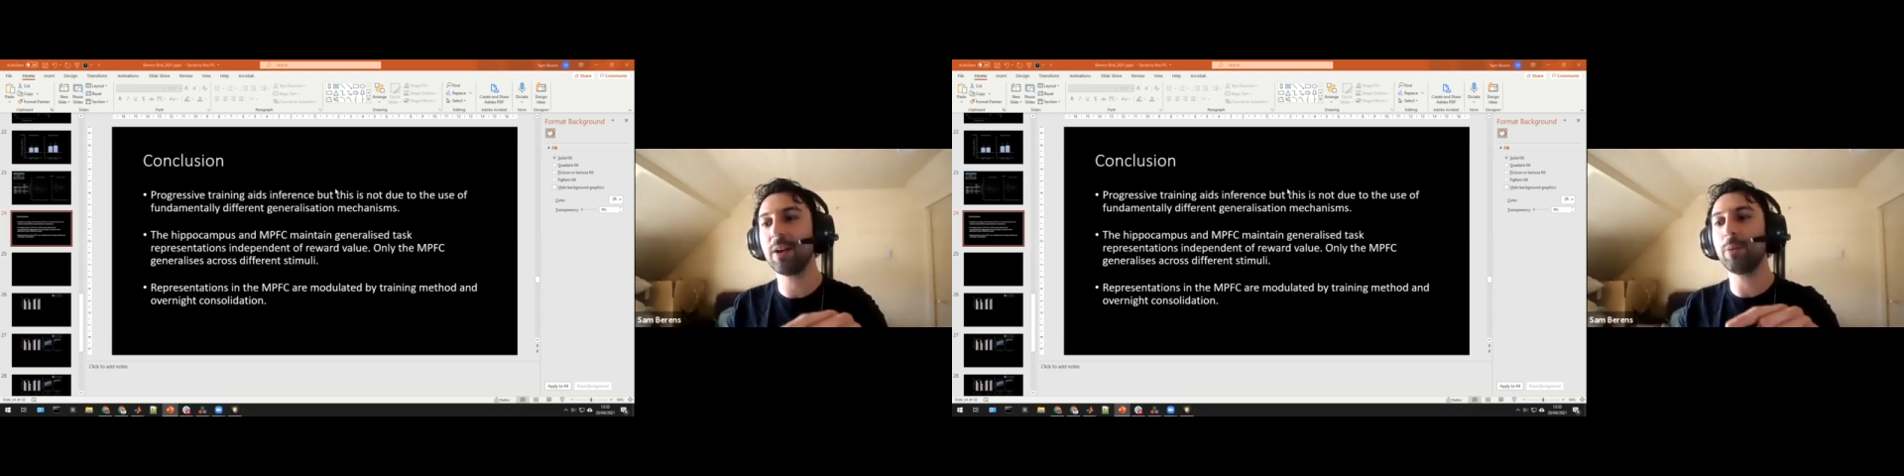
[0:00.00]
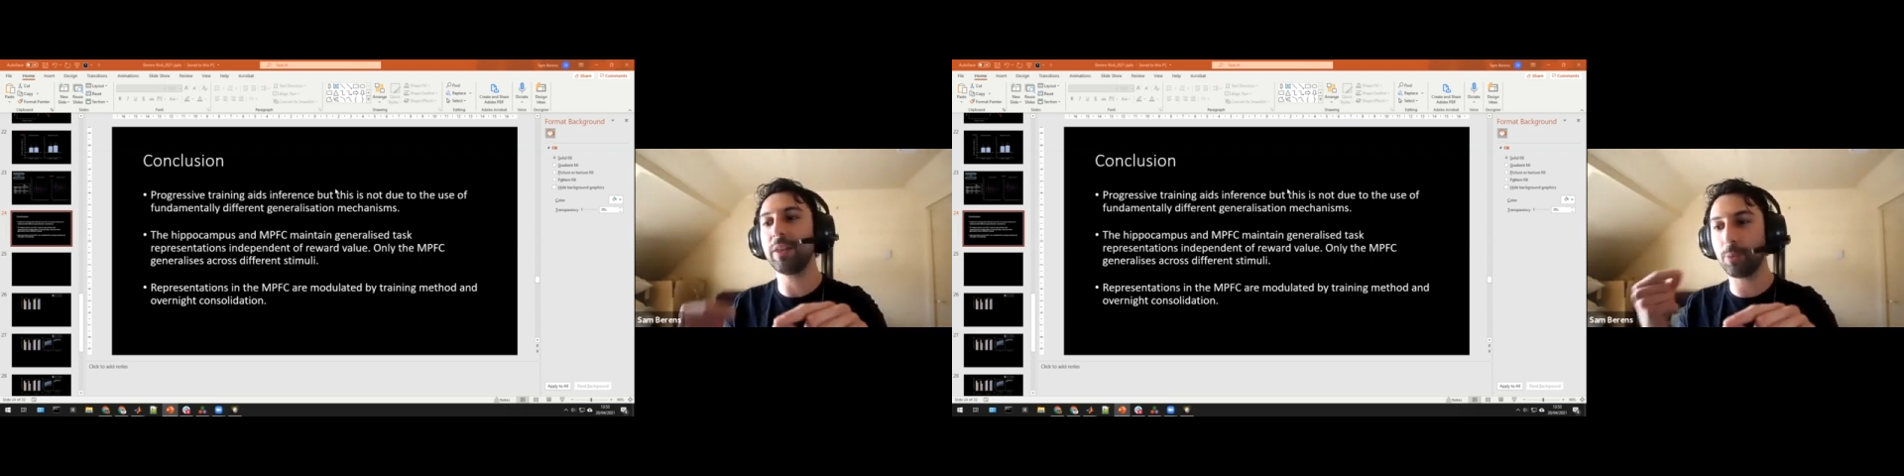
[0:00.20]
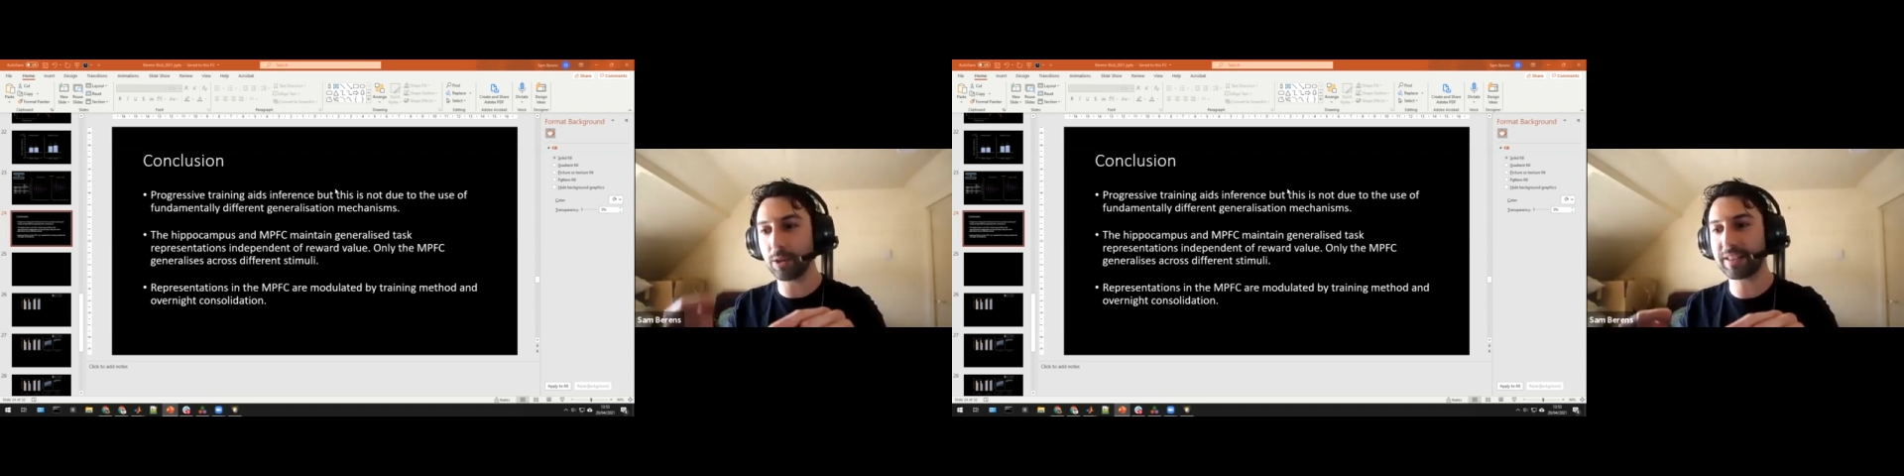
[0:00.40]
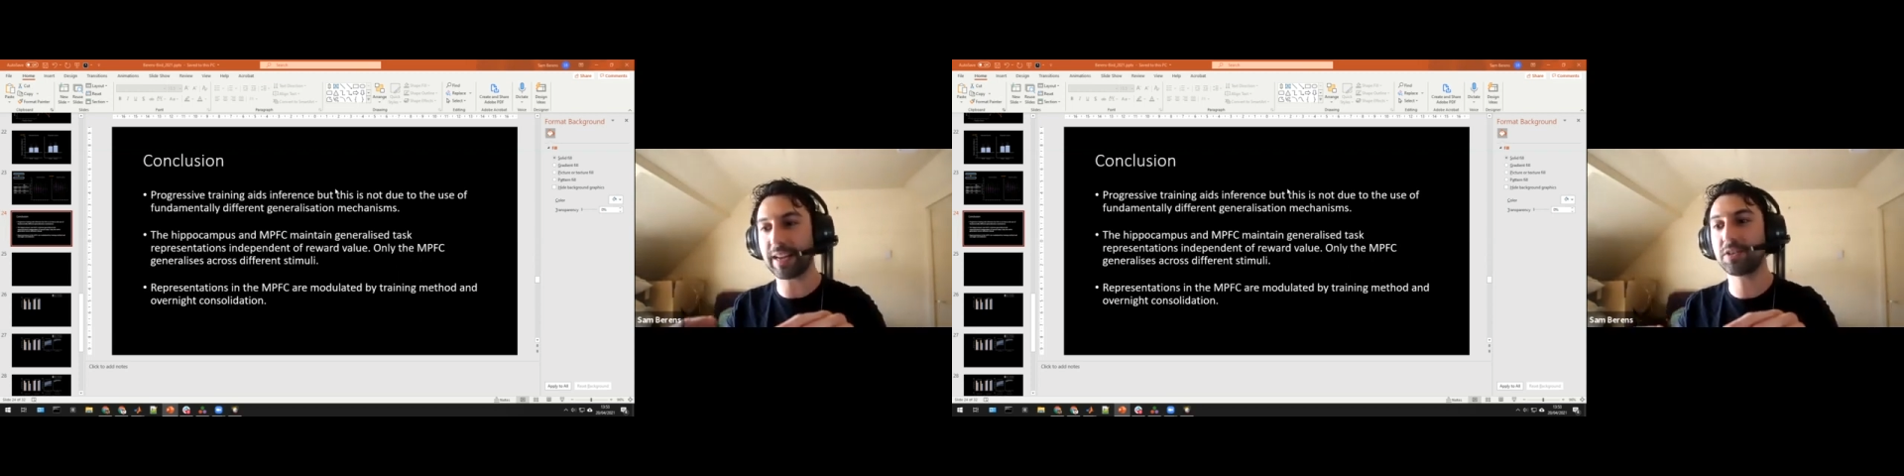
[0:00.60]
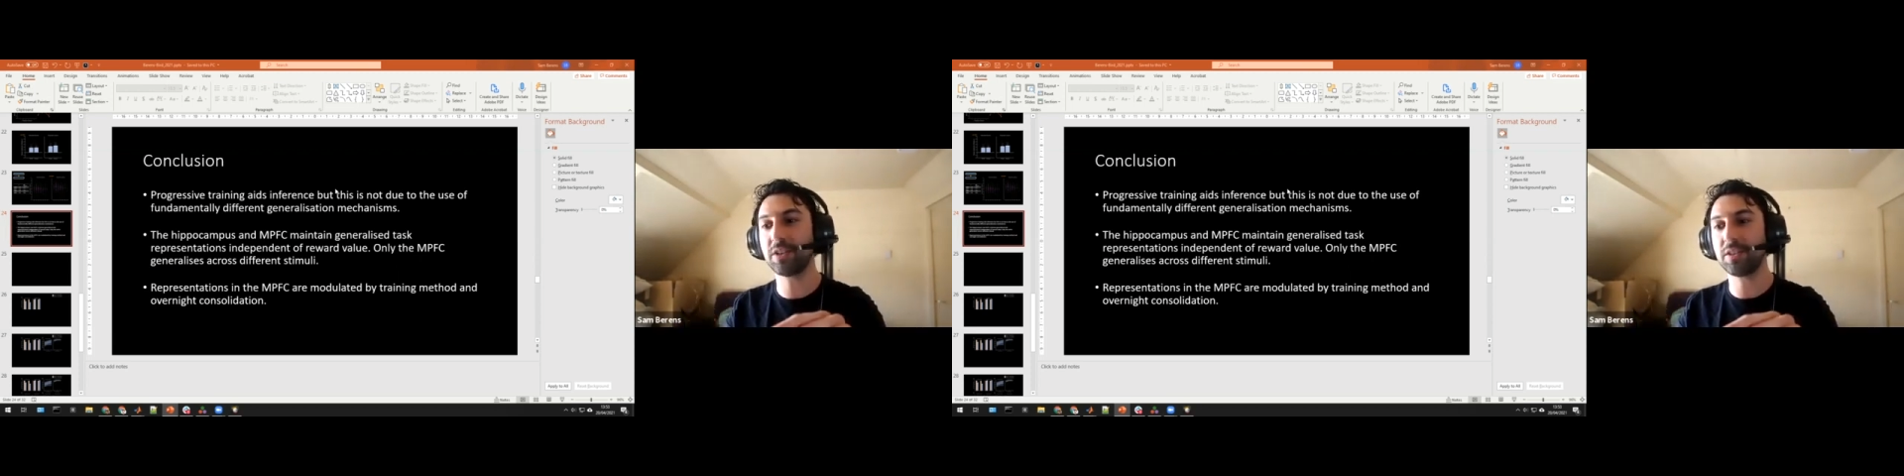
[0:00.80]
with the wall
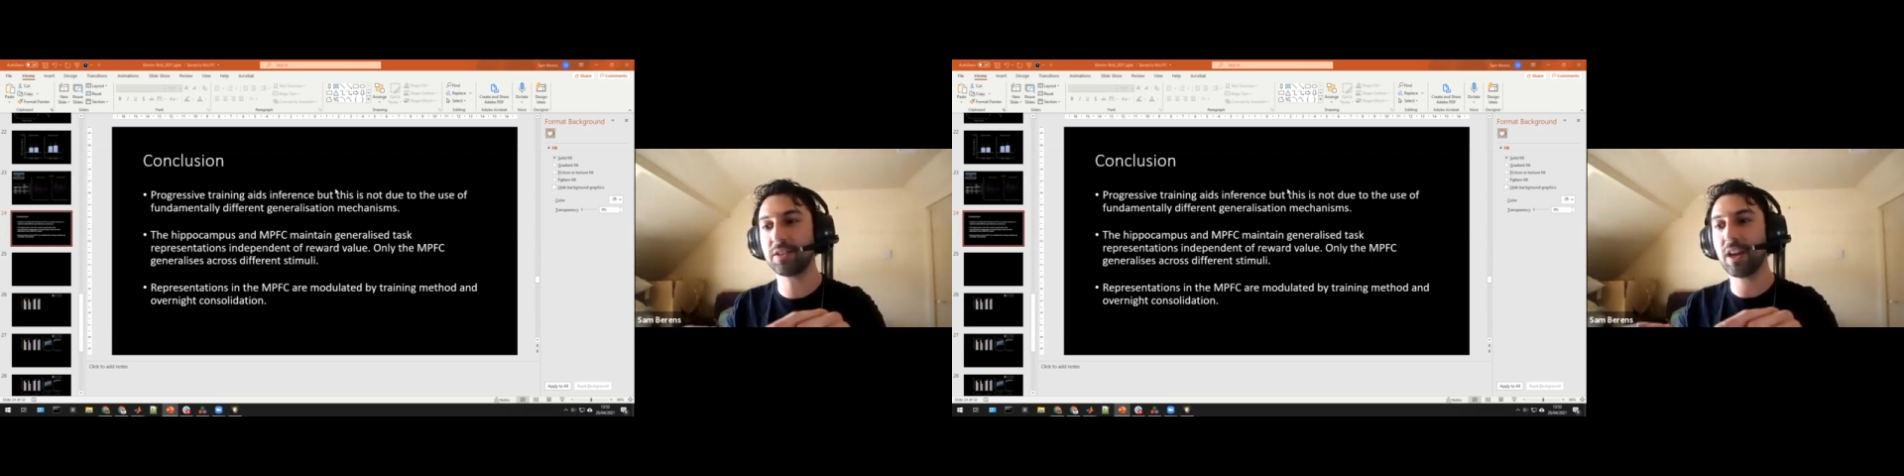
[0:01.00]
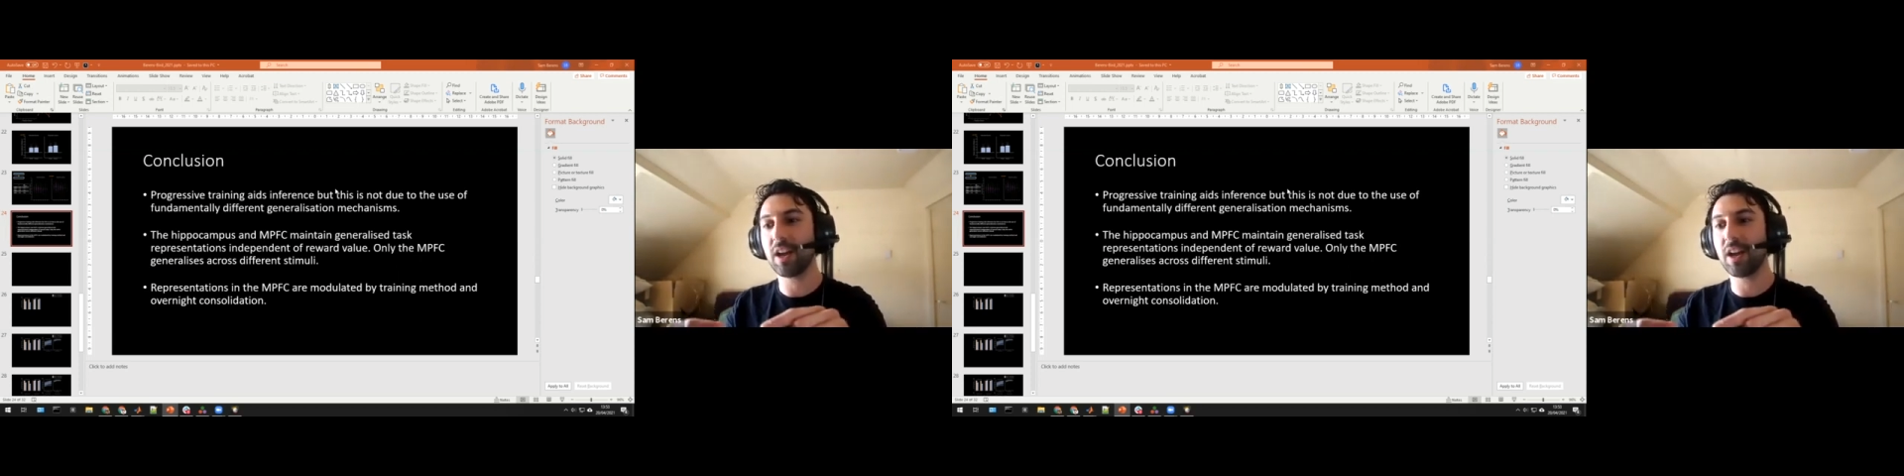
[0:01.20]
textures